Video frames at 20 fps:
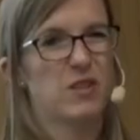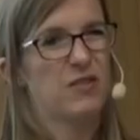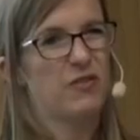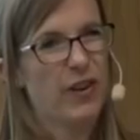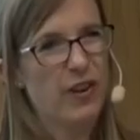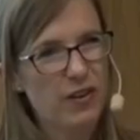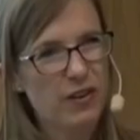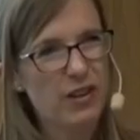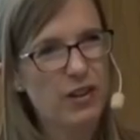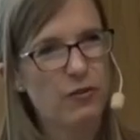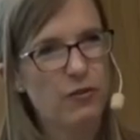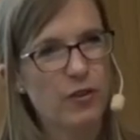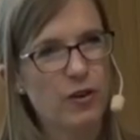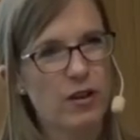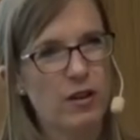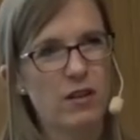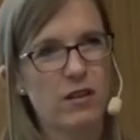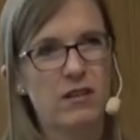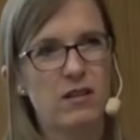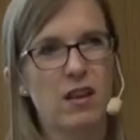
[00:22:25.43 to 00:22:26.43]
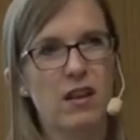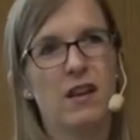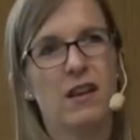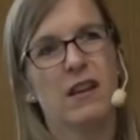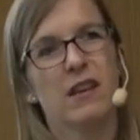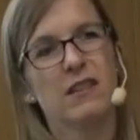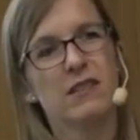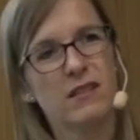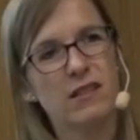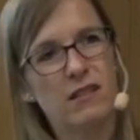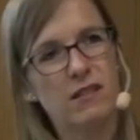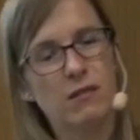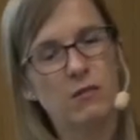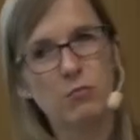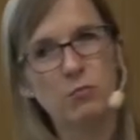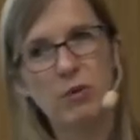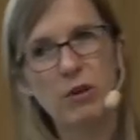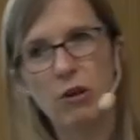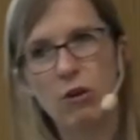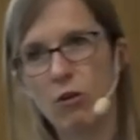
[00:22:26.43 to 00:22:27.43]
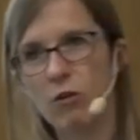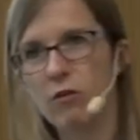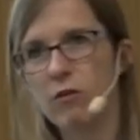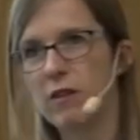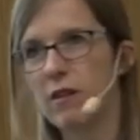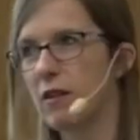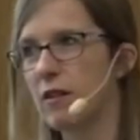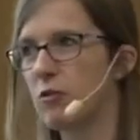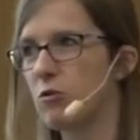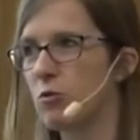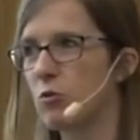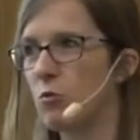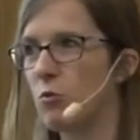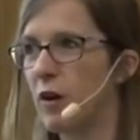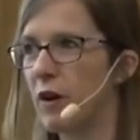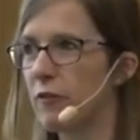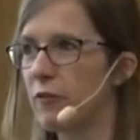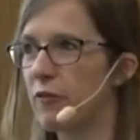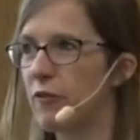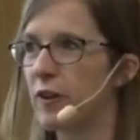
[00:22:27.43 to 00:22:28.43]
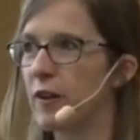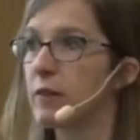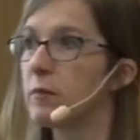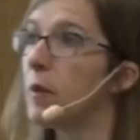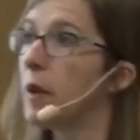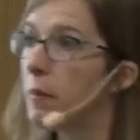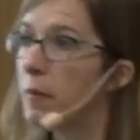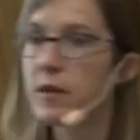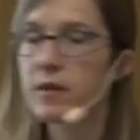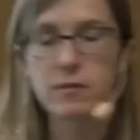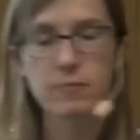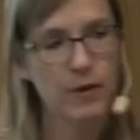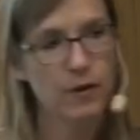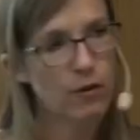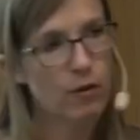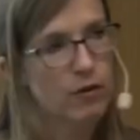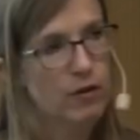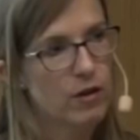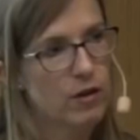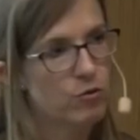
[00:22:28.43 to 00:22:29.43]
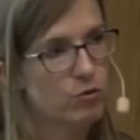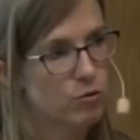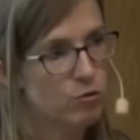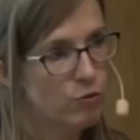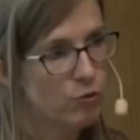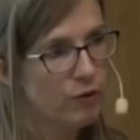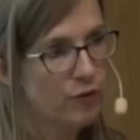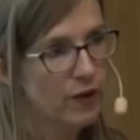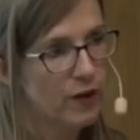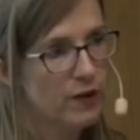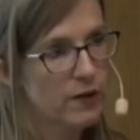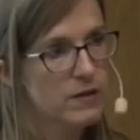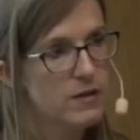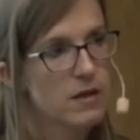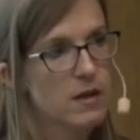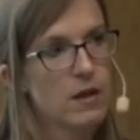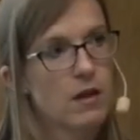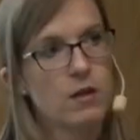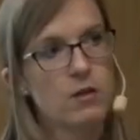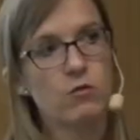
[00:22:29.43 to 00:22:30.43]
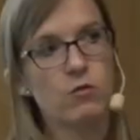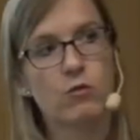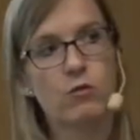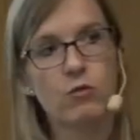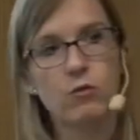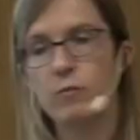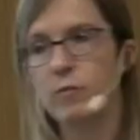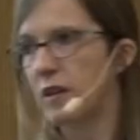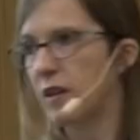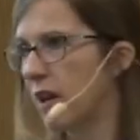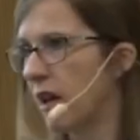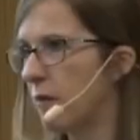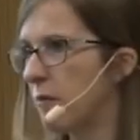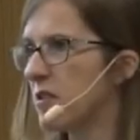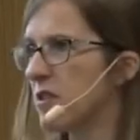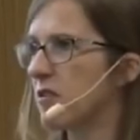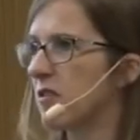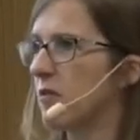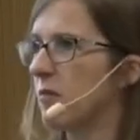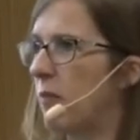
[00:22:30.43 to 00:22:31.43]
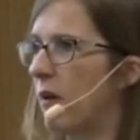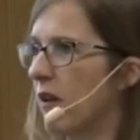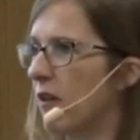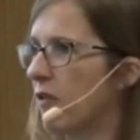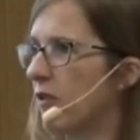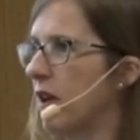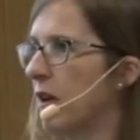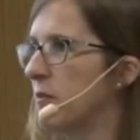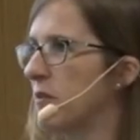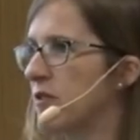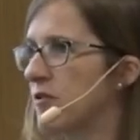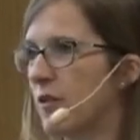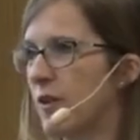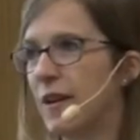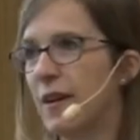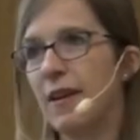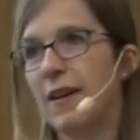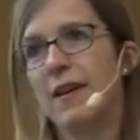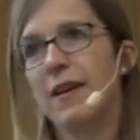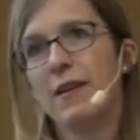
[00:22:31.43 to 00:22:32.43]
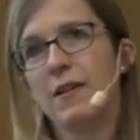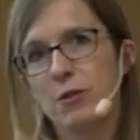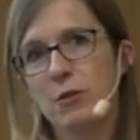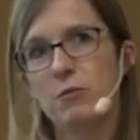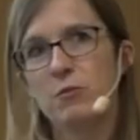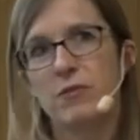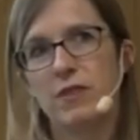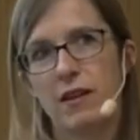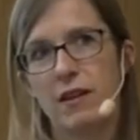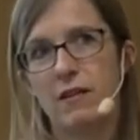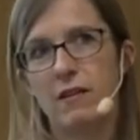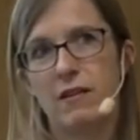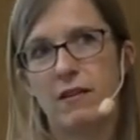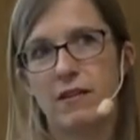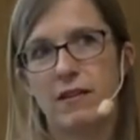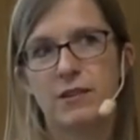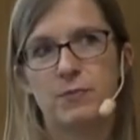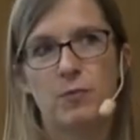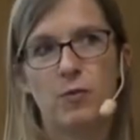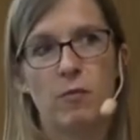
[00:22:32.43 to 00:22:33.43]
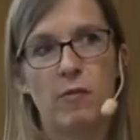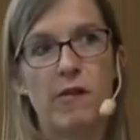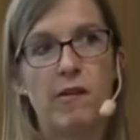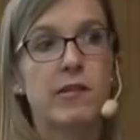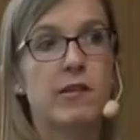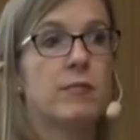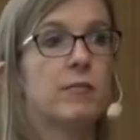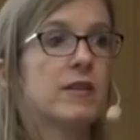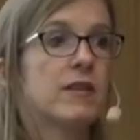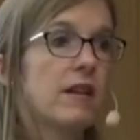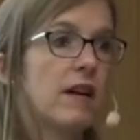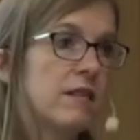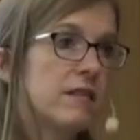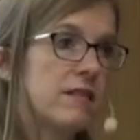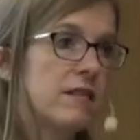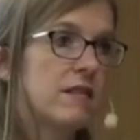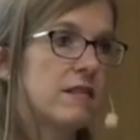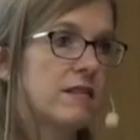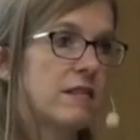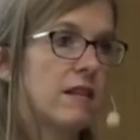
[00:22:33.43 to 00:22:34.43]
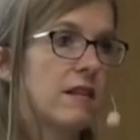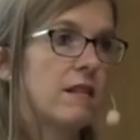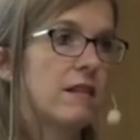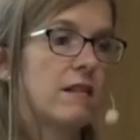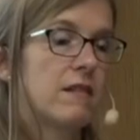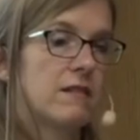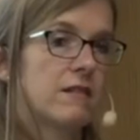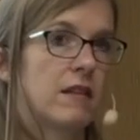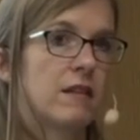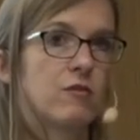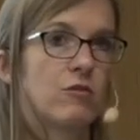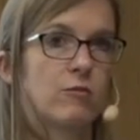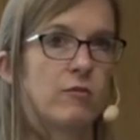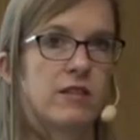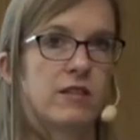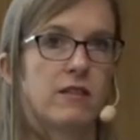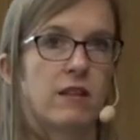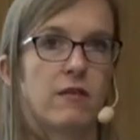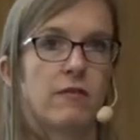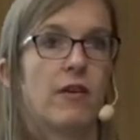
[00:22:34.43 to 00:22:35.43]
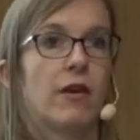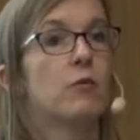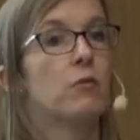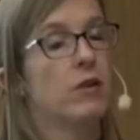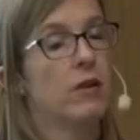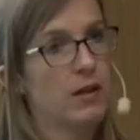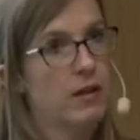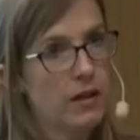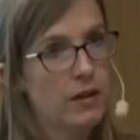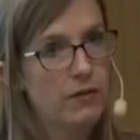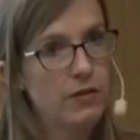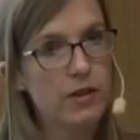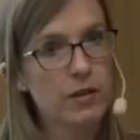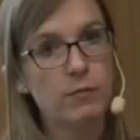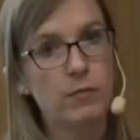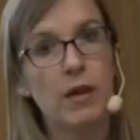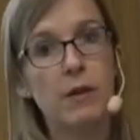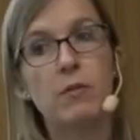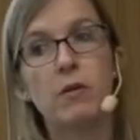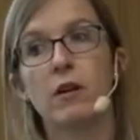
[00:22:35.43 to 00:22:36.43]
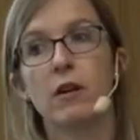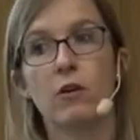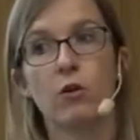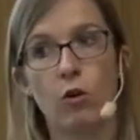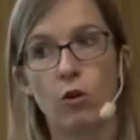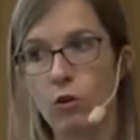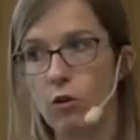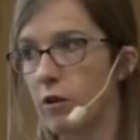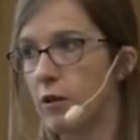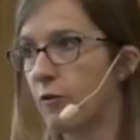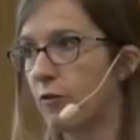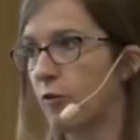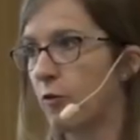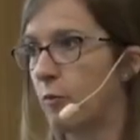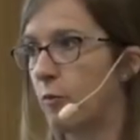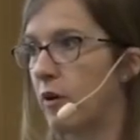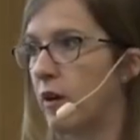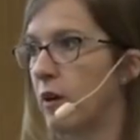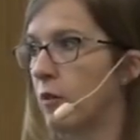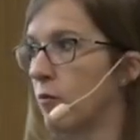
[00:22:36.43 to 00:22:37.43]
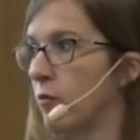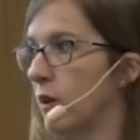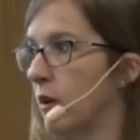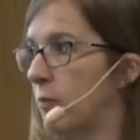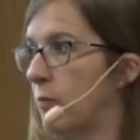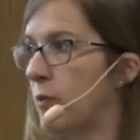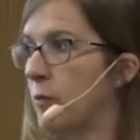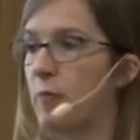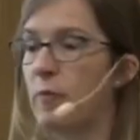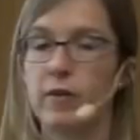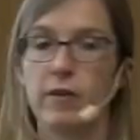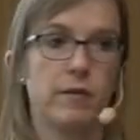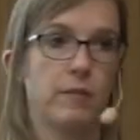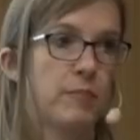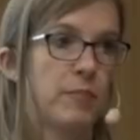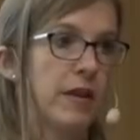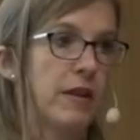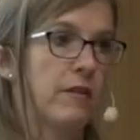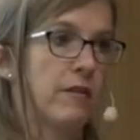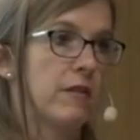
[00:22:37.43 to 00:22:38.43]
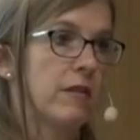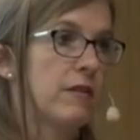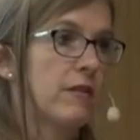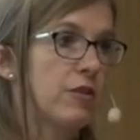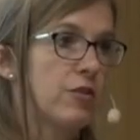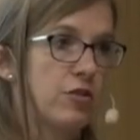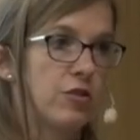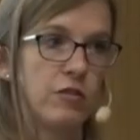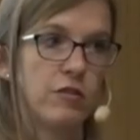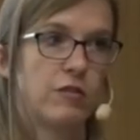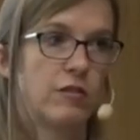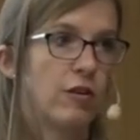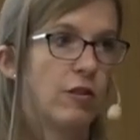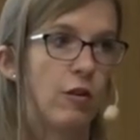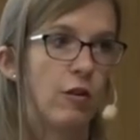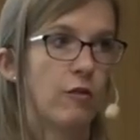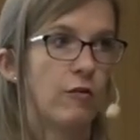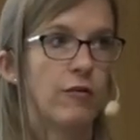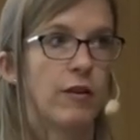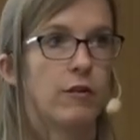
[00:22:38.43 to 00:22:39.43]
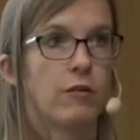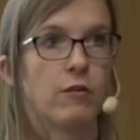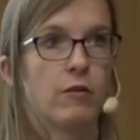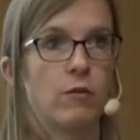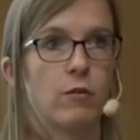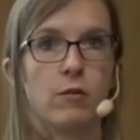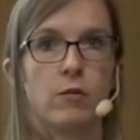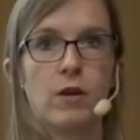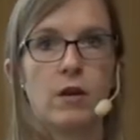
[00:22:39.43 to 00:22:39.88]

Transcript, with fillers: very difficult. Is it belonging to one field? Maybe it's belonging to two fields. So it could be chemistry, biochemistry. So there is problematic, but I still say, said to myself, I will leave it. Maybe a colleague from mine will prepare a dictionary of, I don't know,